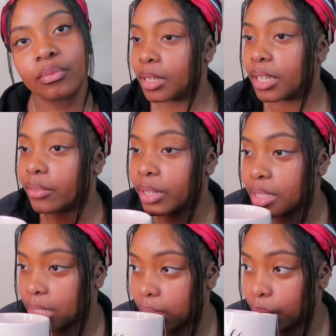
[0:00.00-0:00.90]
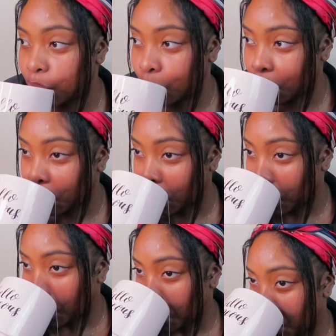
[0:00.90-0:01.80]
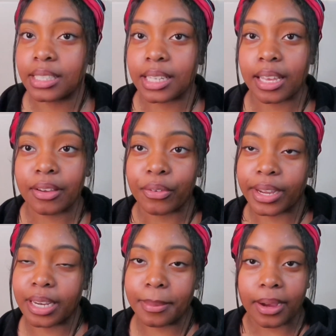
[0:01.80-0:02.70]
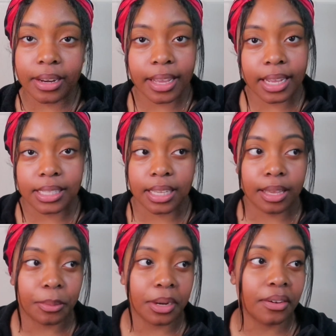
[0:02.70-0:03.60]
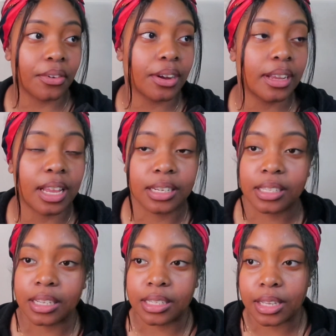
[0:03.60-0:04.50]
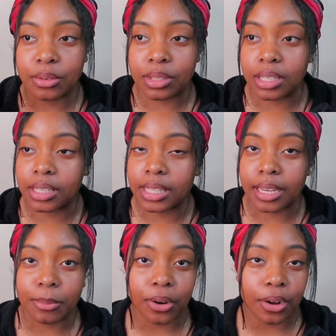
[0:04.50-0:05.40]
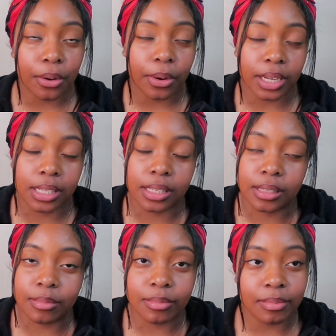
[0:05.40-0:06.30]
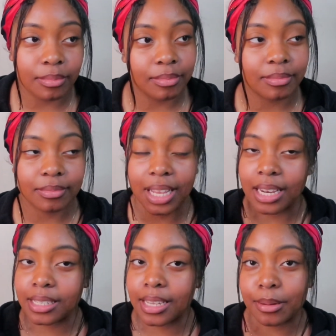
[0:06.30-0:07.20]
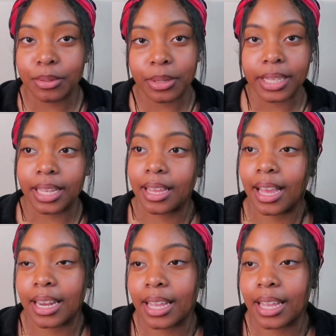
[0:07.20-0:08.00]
eventually I said forget about it. I said whatever, and I just continued to just let them grow, and I just let them do their thing. I didn't